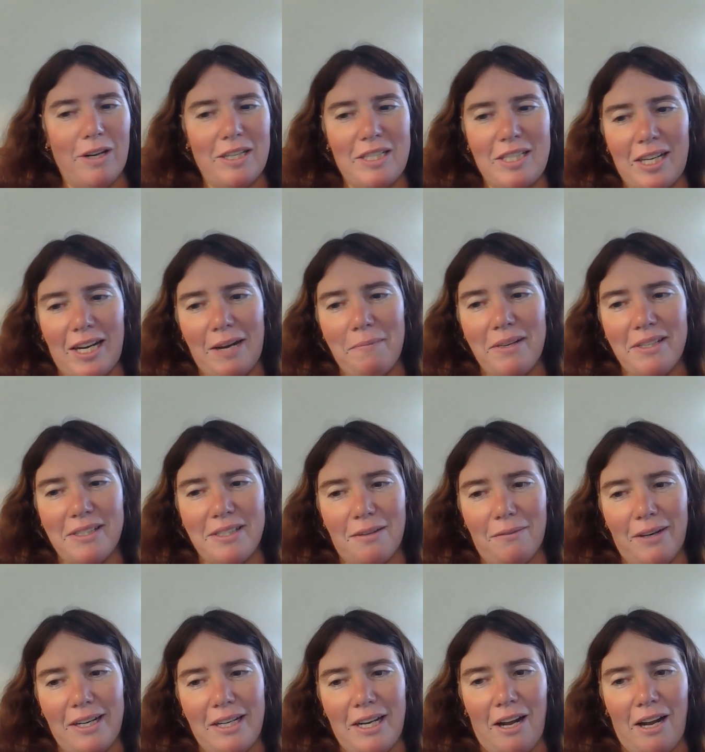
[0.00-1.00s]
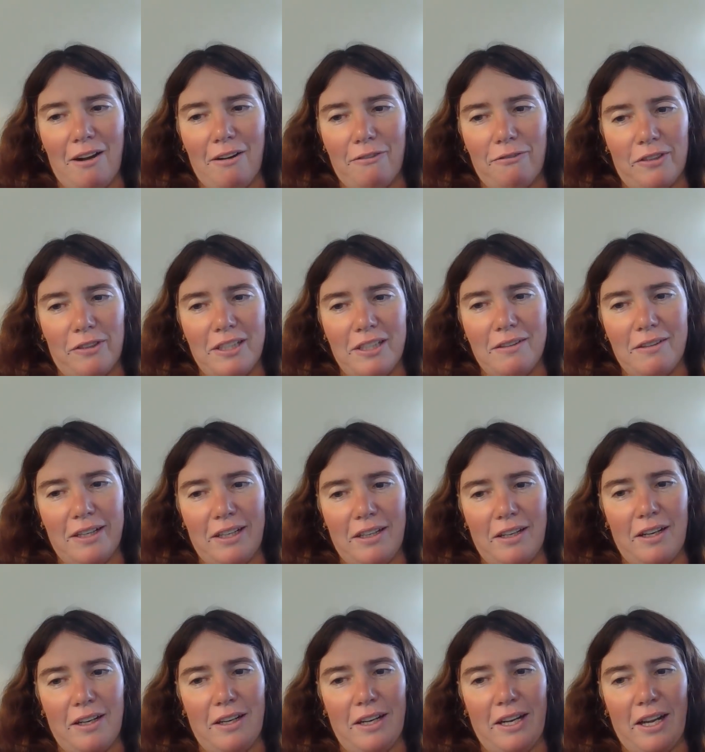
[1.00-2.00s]
What time is it right now for
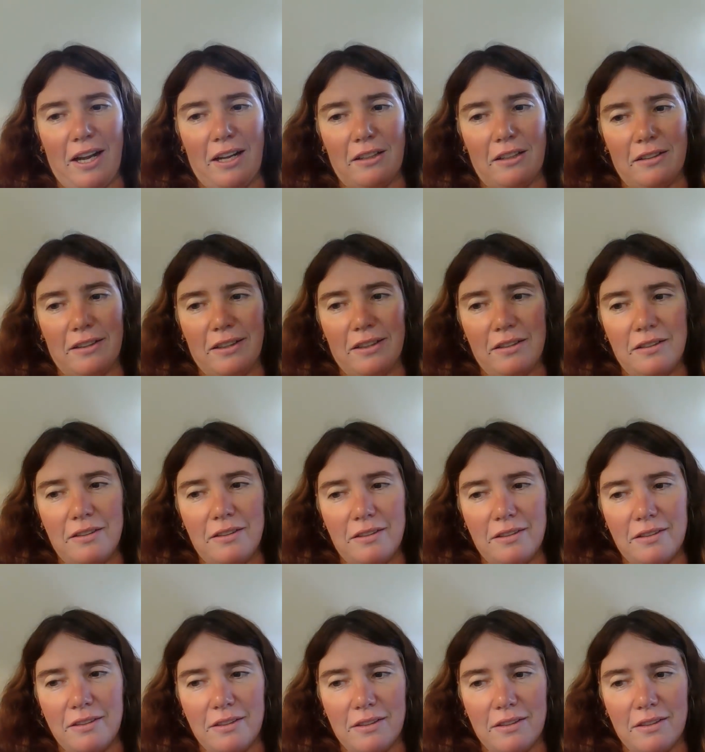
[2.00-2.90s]
you, Helga?